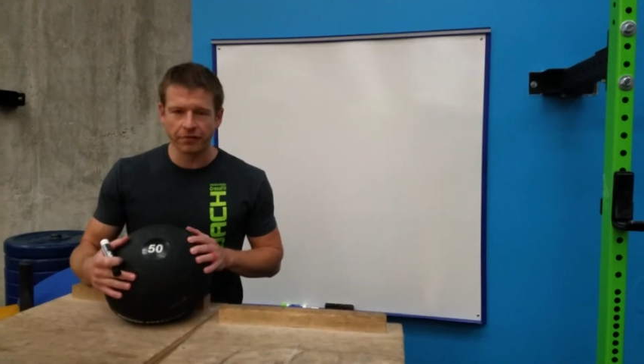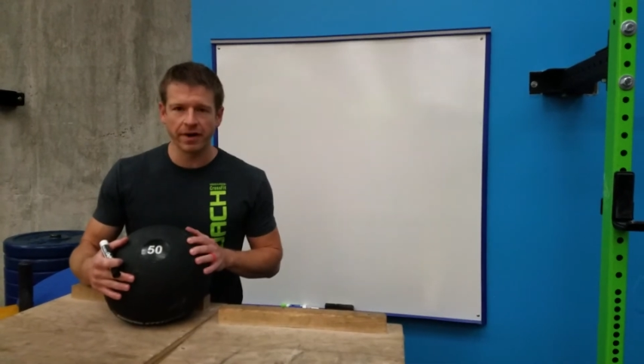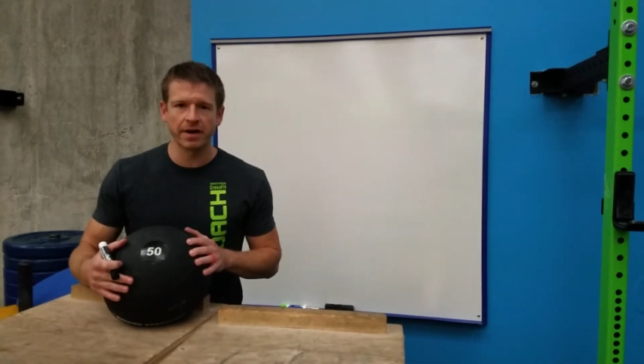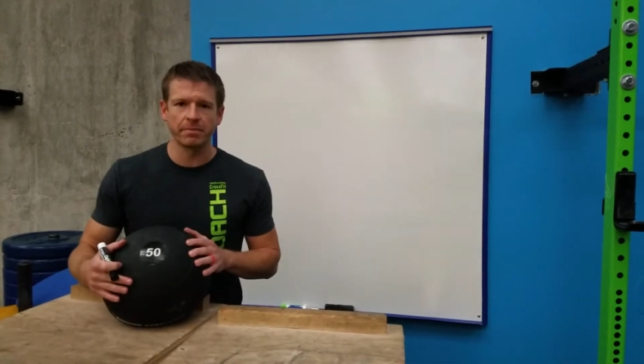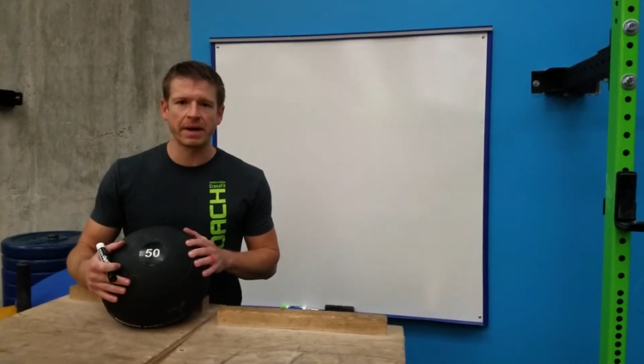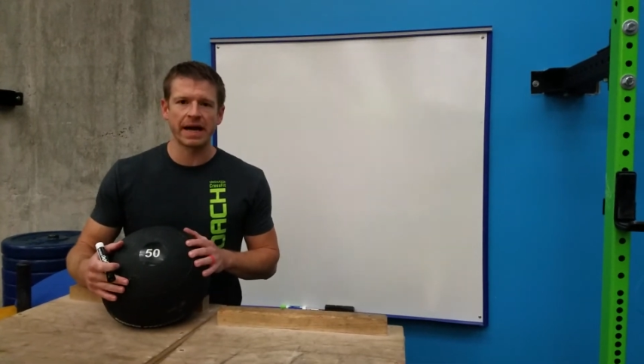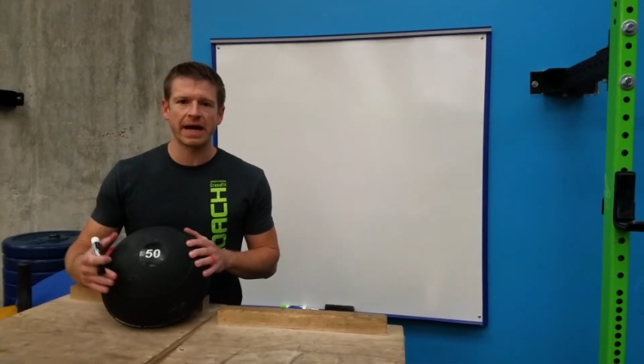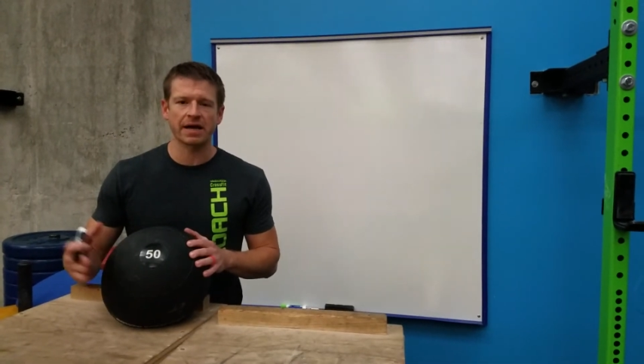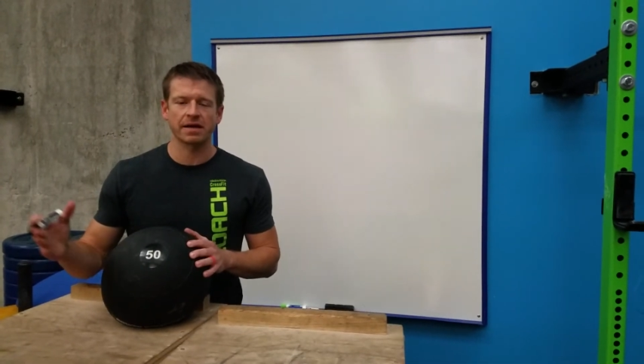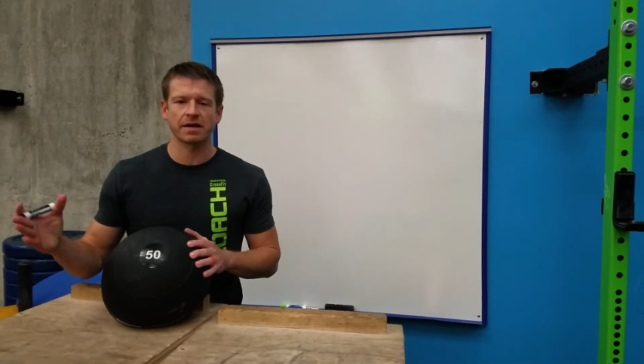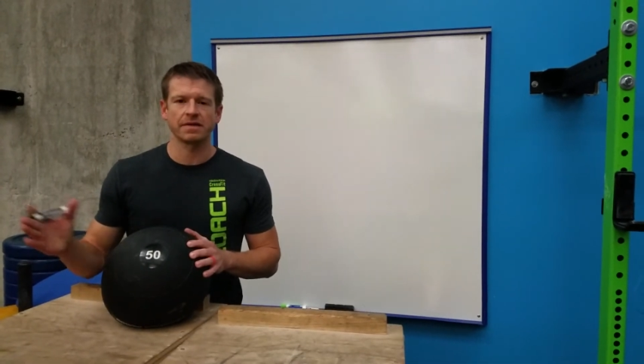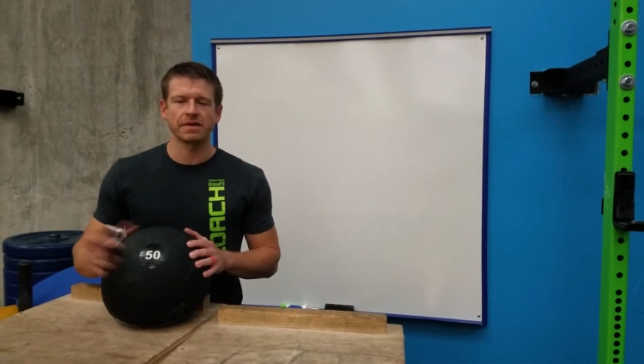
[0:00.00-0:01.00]
friend
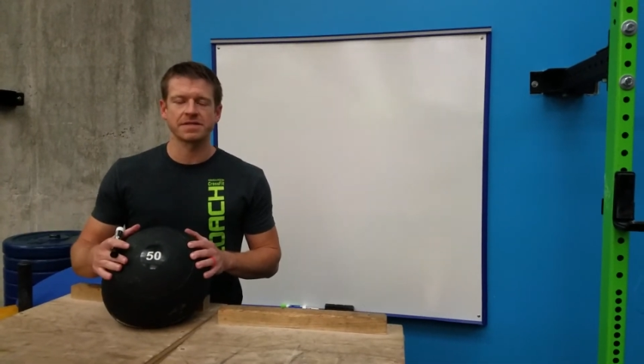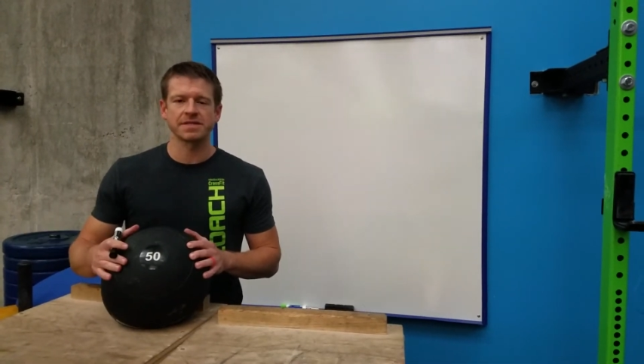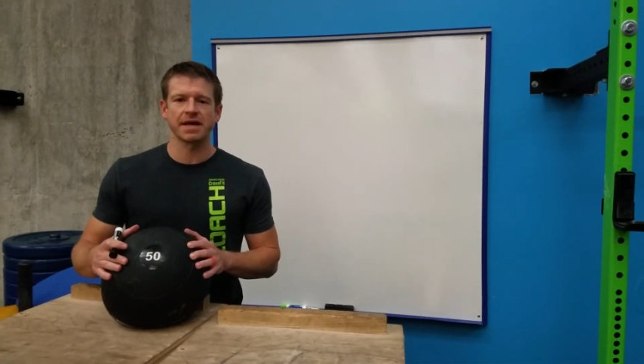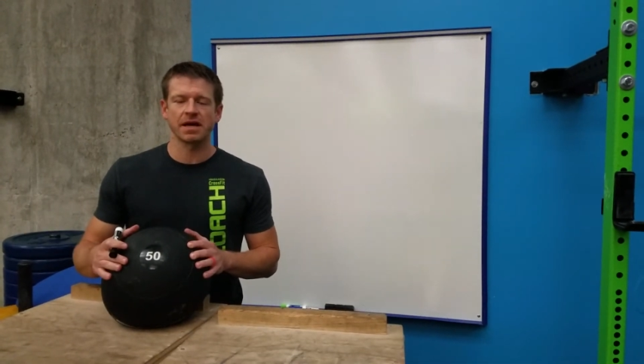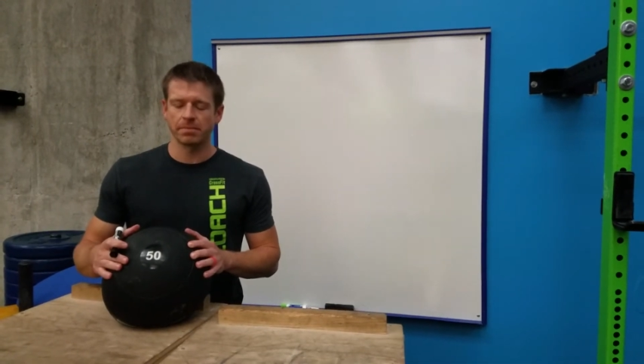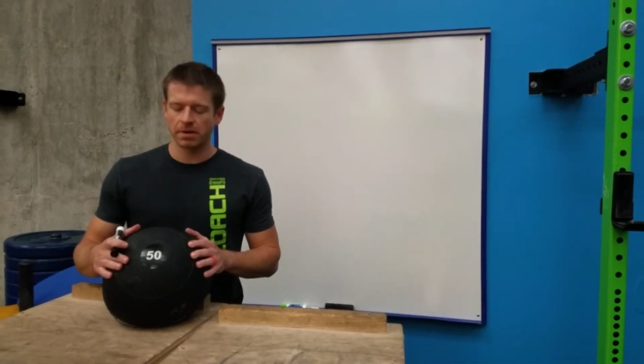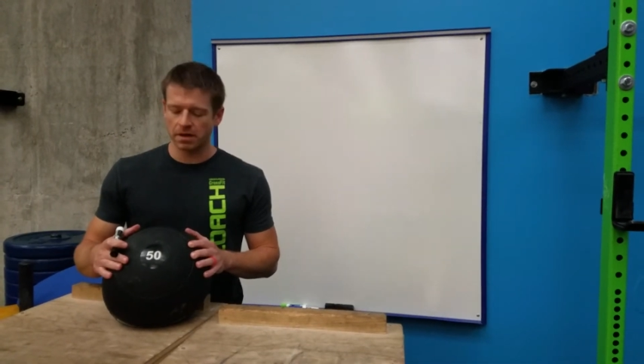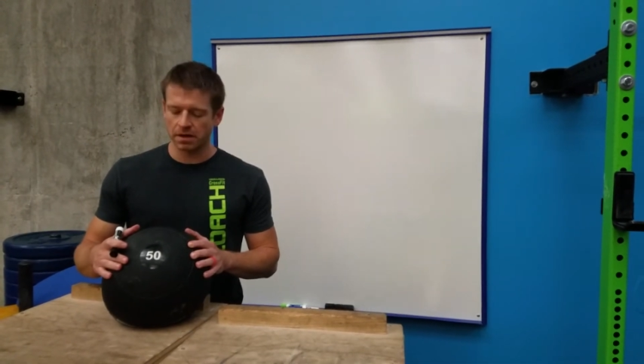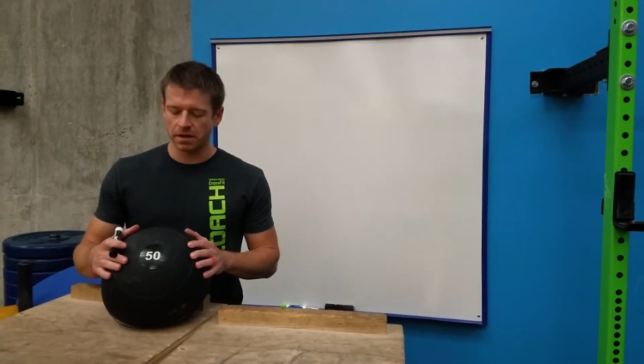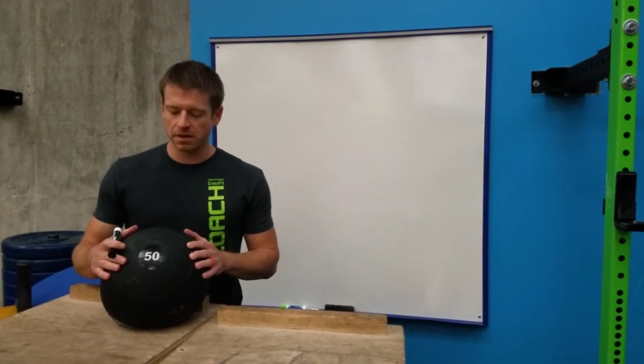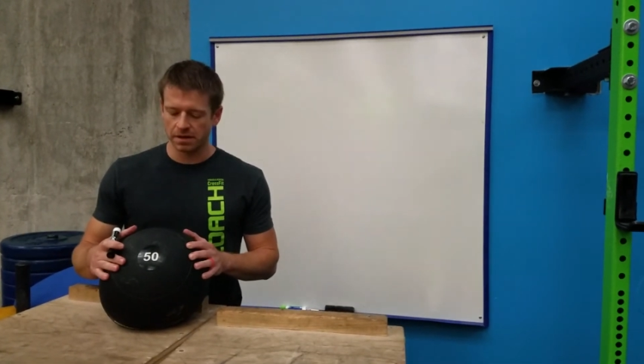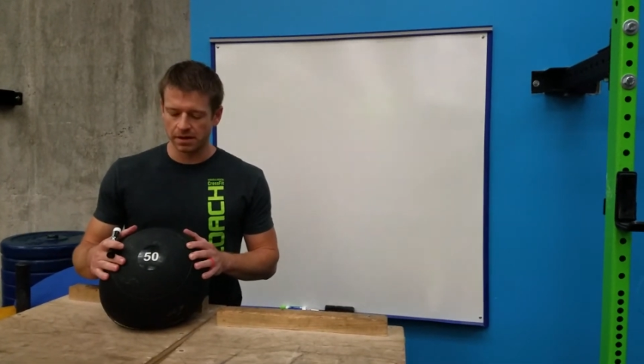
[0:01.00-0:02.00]
back, the slam
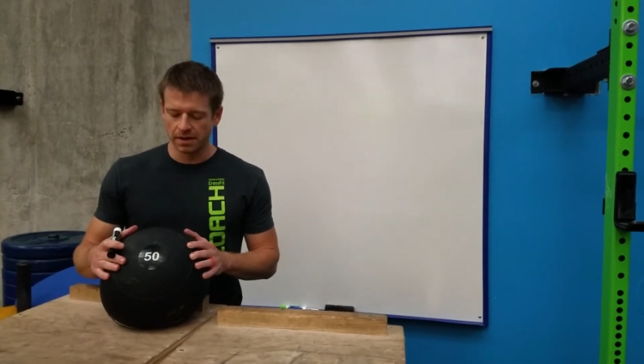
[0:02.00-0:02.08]
ball,